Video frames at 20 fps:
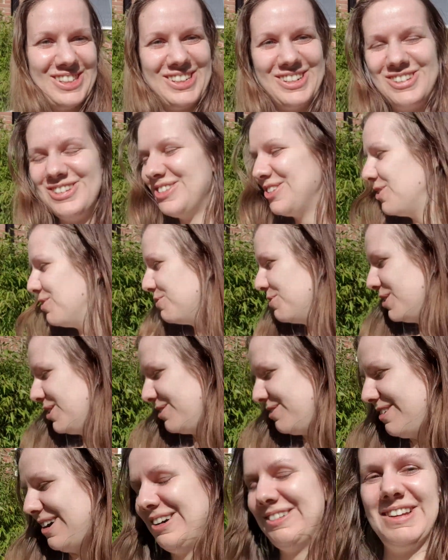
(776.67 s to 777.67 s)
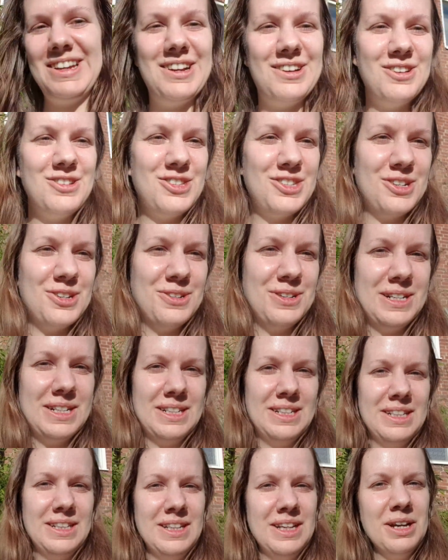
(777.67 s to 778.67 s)
There's no wood around here, so
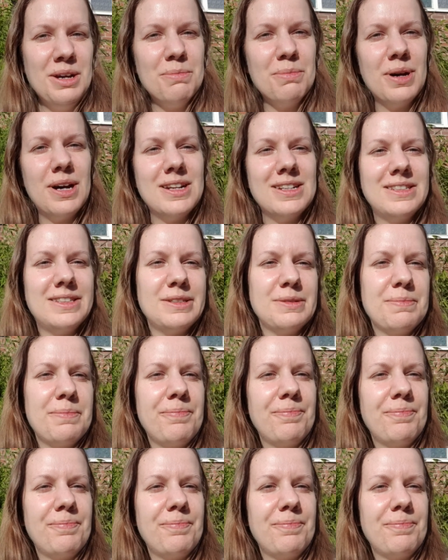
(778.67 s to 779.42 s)
but